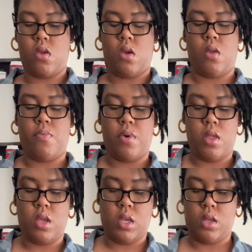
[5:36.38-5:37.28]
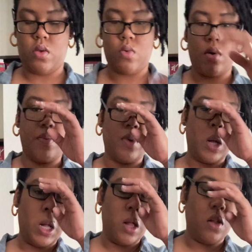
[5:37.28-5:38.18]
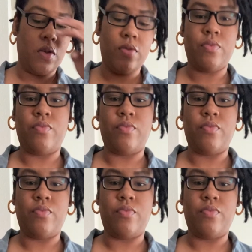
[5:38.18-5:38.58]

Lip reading: I'm gonna put this into a ball.